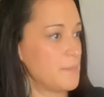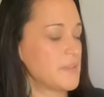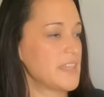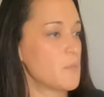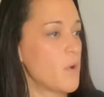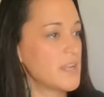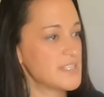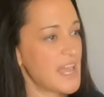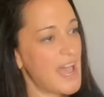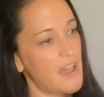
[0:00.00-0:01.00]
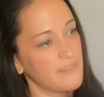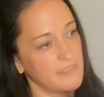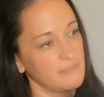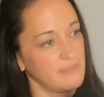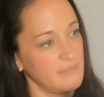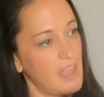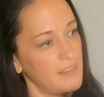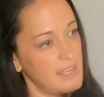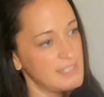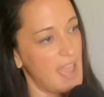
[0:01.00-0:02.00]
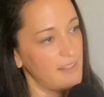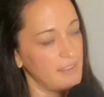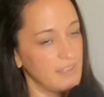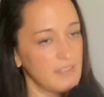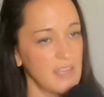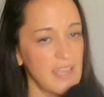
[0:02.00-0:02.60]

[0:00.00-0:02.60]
but they wanted to have LA talent. Mm.